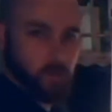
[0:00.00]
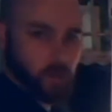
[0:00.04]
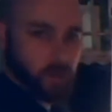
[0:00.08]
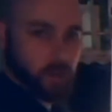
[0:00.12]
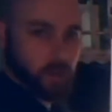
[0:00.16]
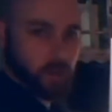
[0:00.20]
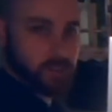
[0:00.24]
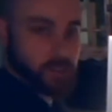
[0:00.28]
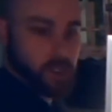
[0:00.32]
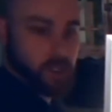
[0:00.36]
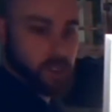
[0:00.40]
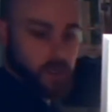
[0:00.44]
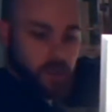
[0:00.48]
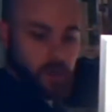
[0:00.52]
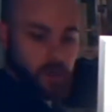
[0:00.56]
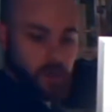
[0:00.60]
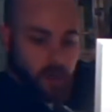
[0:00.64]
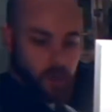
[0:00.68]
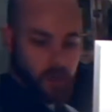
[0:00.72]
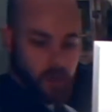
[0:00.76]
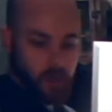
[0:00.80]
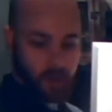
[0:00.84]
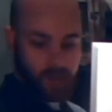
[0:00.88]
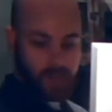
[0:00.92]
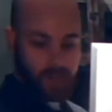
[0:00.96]
mortgage
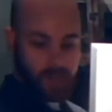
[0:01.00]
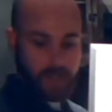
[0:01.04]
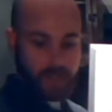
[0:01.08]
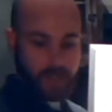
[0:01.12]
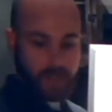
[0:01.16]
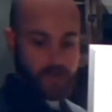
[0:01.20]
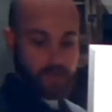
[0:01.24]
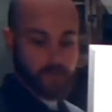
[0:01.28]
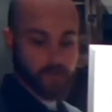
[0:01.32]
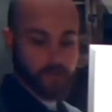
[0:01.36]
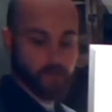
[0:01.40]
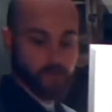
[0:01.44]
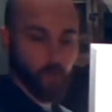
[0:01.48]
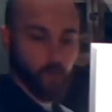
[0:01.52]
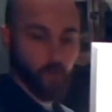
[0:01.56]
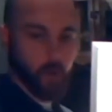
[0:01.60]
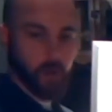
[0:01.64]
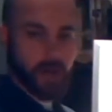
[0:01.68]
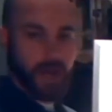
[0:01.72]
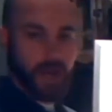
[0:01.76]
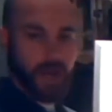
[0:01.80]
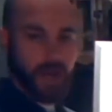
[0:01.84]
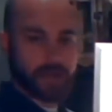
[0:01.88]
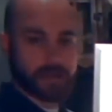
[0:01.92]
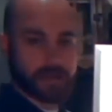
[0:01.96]
on
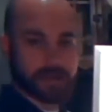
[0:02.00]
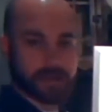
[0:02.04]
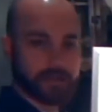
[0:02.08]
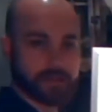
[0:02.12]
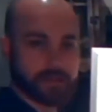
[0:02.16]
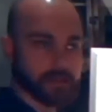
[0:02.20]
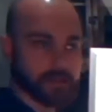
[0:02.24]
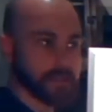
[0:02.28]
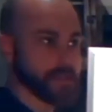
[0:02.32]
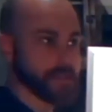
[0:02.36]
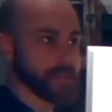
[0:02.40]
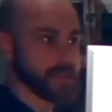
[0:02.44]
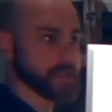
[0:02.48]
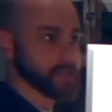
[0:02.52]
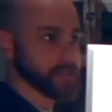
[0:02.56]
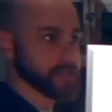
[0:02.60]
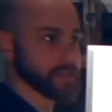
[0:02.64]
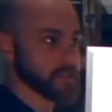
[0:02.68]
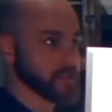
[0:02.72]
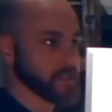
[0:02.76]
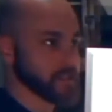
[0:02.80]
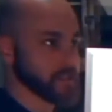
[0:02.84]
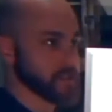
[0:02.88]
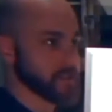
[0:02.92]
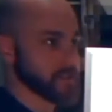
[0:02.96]
for at least,
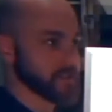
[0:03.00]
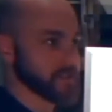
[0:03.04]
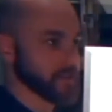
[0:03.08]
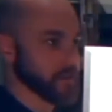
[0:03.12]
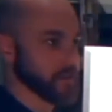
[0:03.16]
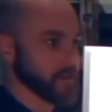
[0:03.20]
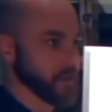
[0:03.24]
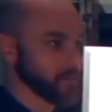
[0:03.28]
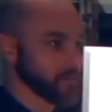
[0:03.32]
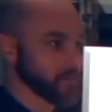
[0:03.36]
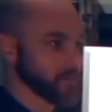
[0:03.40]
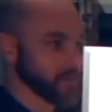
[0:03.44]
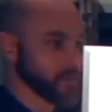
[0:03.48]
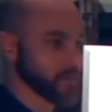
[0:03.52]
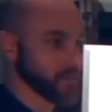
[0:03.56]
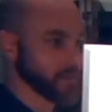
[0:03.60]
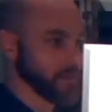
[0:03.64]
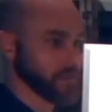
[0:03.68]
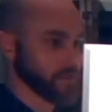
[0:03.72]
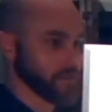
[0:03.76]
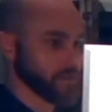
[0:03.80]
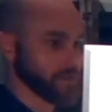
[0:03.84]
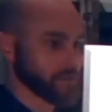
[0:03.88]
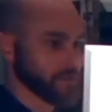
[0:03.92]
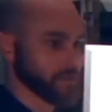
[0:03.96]
I
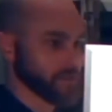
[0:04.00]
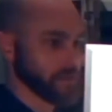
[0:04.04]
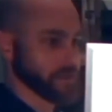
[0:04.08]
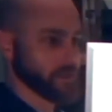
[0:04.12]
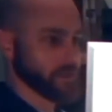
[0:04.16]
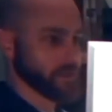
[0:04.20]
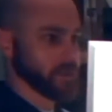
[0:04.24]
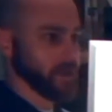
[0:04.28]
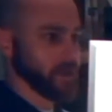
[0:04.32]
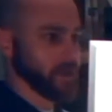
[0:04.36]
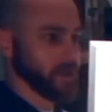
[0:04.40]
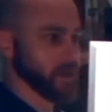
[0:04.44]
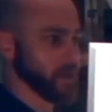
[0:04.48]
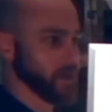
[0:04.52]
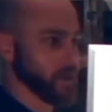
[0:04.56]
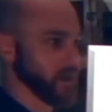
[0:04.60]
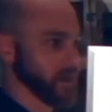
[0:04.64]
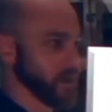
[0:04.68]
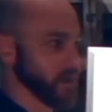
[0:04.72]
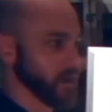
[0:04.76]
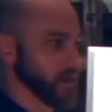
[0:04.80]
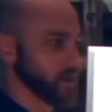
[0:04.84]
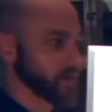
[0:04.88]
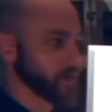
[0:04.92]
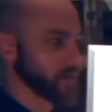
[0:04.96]
believe,
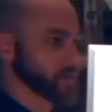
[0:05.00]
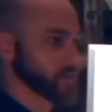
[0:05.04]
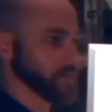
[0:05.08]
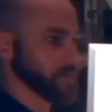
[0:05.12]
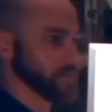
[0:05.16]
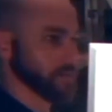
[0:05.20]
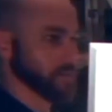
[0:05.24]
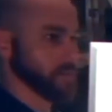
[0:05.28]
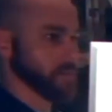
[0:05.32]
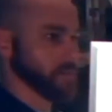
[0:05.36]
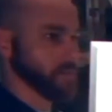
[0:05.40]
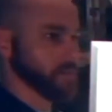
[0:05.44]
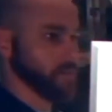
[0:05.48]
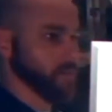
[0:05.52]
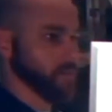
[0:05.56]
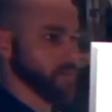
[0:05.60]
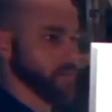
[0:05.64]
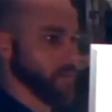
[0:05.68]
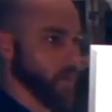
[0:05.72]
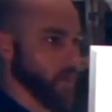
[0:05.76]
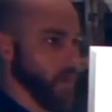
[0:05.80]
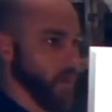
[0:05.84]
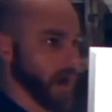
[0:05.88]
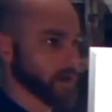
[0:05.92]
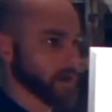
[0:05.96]

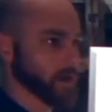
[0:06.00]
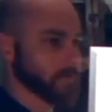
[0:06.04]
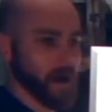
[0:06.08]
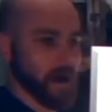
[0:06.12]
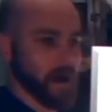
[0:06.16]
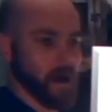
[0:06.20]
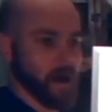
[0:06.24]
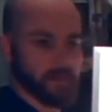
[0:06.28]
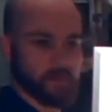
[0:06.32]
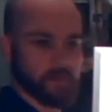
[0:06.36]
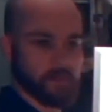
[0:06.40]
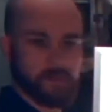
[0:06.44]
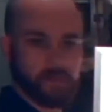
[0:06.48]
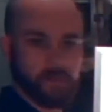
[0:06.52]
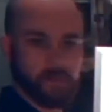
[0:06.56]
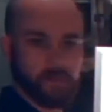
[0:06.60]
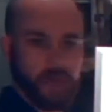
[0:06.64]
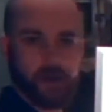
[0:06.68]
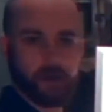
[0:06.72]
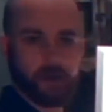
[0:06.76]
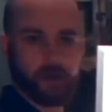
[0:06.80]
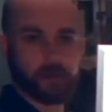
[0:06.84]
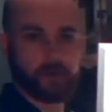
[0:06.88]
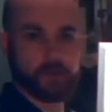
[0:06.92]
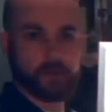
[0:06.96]
1 month
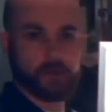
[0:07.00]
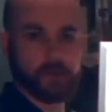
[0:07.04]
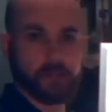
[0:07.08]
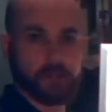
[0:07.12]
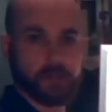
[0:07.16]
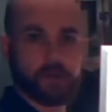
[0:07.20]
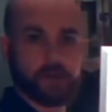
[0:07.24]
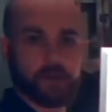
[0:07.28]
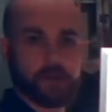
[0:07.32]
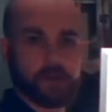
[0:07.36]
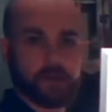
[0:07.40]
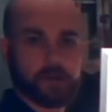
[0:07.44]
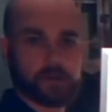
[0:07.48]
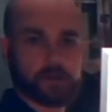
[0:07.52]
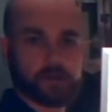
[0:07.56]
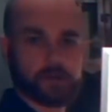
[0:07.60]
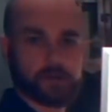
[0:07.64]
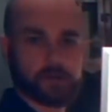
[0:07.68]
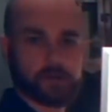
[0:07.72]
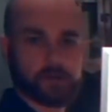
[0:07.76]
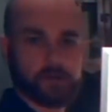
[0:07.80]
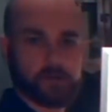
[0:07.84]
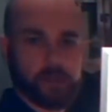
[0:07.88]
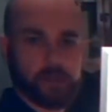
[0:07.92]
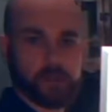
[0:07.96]
out of the year.
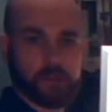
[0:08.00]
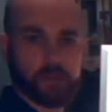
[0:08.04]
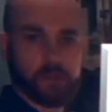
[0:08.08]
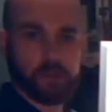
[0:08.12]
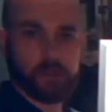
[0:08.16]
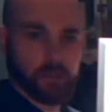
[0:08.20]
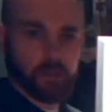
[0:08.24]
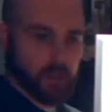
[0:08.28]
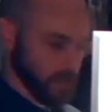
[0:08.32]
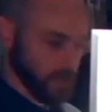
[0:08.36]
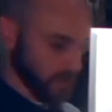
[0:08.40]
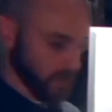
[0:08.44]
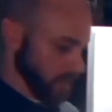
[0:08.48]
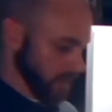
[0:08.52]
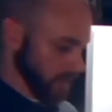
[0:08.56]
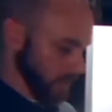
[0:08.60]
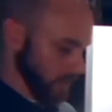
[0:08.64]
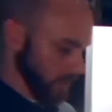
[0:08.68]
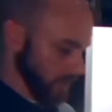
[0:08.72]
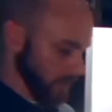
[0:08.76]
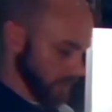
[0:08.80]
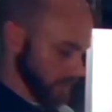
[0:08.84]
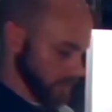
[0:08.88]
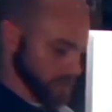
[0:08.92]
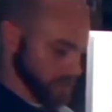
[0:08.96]

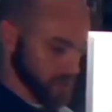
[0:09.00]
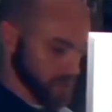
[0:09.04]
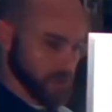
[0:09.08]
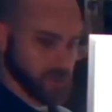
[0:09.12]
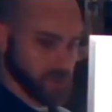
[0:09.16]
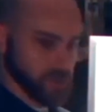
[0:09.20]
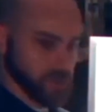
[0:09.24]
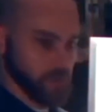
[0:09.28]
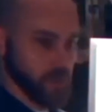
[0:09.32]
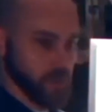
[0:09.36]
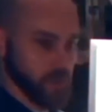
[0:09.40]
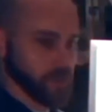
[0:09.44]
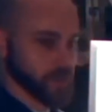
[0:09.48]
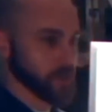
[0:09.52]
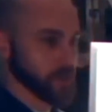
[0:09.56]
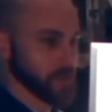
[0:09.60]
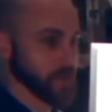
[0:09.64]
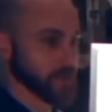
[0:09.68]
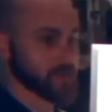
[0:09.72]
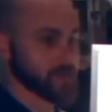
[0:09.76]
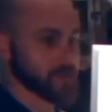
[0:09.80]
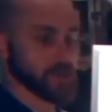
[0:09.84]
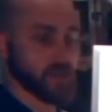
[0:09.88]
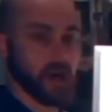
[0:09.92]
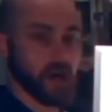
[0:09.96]
Is what
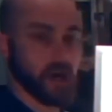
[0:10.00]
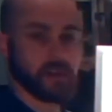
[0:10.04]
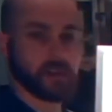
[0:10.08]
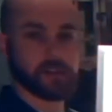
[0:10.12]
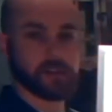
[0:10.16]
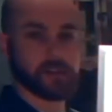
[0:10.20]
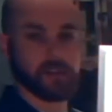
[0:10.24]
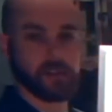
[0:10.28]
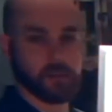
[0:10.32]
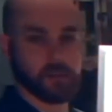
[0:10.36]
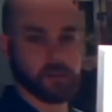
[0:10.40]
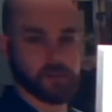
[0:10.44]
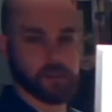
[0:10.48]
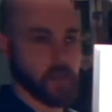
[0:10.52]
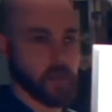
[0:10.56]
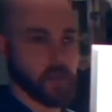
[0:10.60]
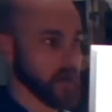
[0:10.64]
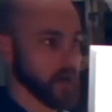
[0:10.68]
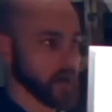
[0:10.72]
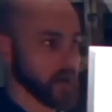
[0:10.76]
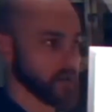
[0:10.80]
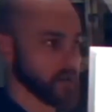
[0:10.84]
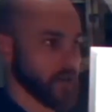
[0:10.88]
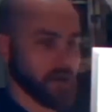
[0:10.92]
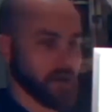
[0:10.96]
it's
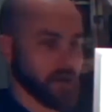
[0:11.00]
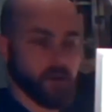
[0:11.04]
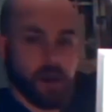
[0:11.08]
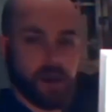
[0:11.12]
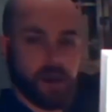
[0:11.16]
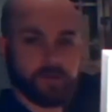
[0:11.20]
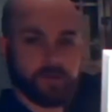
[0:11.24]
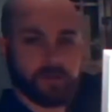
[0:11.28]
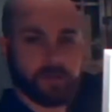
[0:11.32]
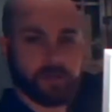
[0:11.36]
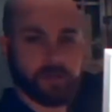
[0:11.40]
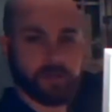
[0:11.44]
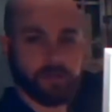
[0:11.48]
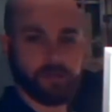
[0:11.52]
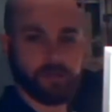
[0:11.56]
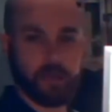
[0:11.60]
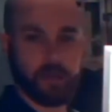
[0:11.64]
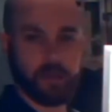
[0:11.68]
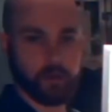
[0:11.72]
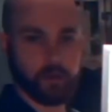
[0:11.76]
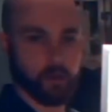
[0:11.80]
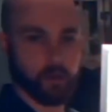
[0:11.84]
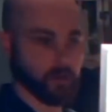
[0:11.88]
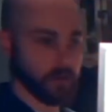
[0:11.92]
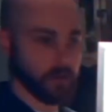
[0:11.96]
not. You don't have to live
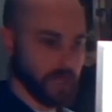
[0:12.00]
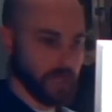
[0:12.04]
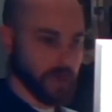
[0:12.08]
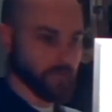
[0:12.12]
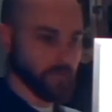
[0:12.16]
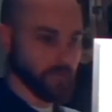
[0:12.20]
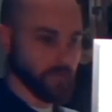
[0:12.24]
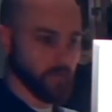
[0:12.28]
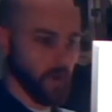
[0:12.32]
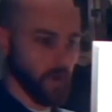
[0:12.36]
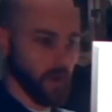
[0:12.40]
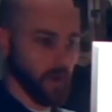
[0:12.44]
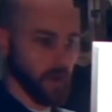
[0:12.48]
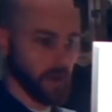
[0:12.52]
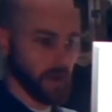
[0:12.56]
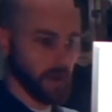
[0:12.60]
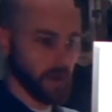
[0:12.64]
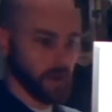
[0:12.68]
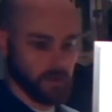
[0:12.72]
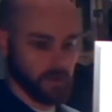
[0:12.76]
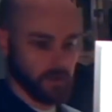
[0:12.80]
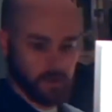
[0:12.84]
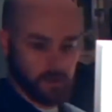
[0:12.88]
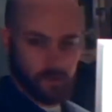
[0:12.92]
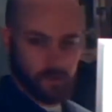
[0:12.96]
there and only have
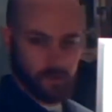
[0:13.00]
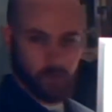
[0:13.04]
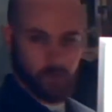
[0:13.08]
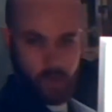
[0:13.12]
one